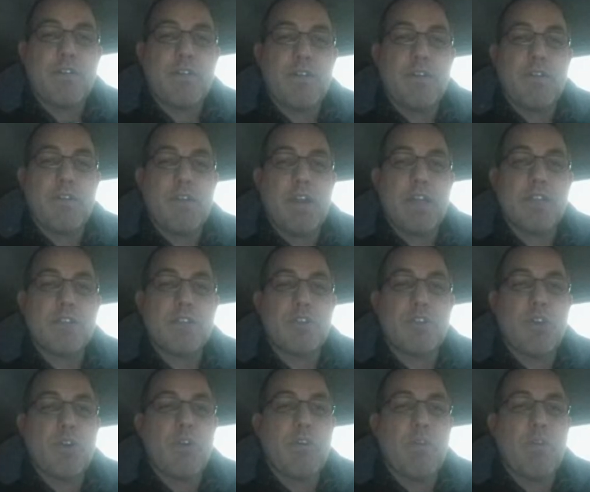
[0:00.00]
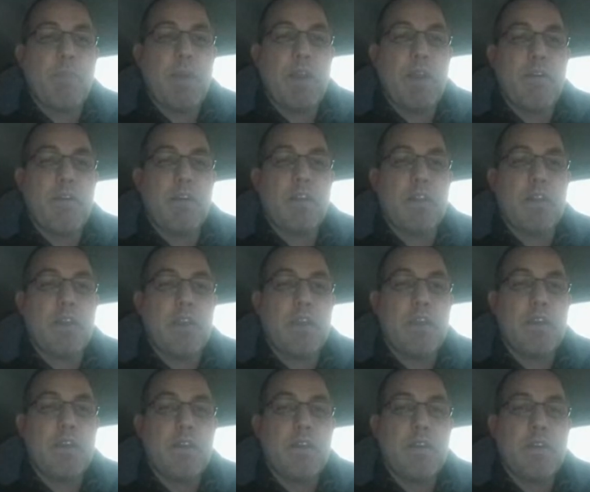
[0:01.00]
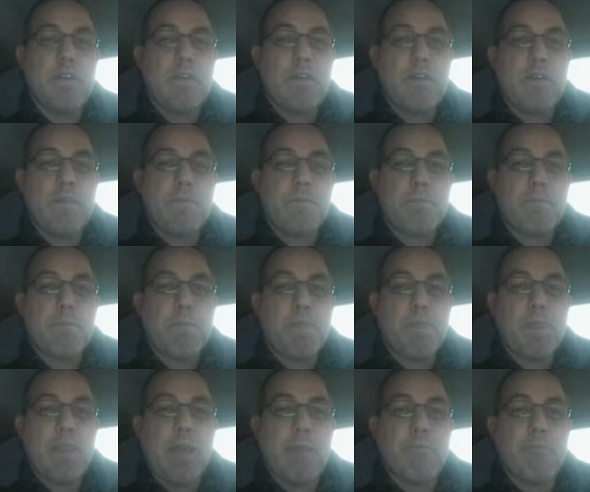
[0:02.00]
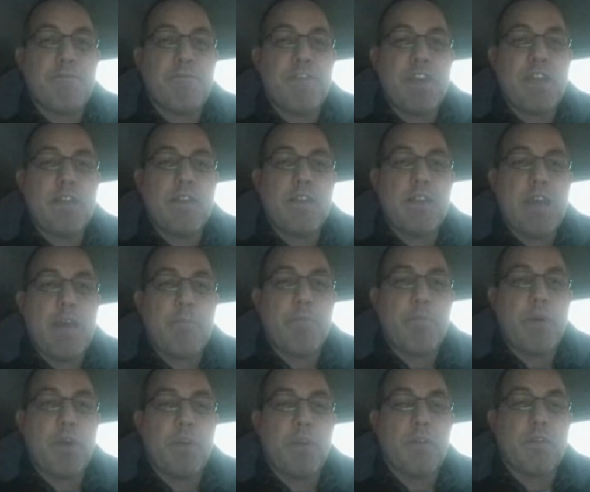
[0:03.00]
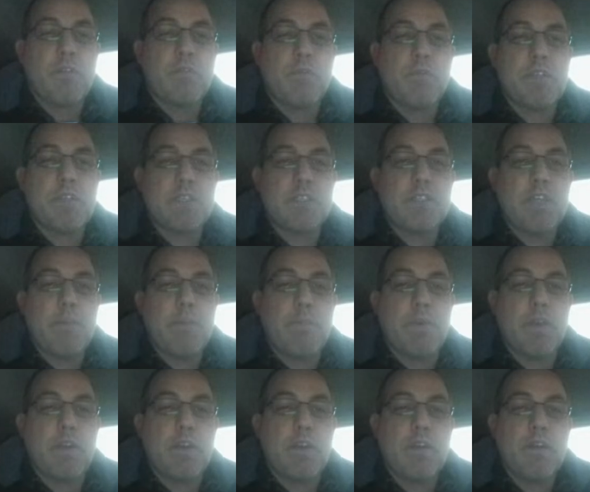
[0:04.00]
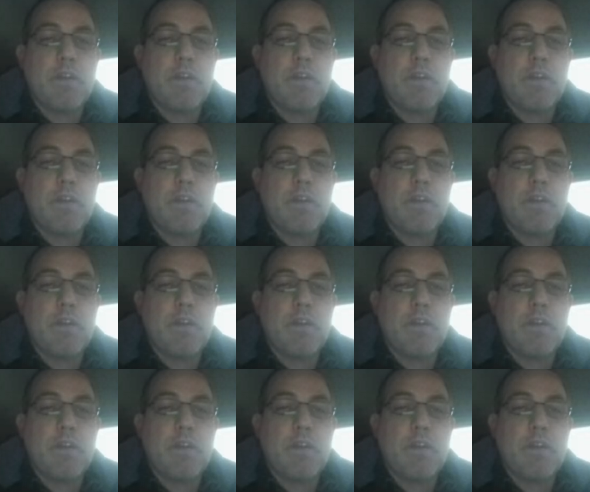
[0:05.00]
Alright, so apparently I'm feeding that puddle with this tip in.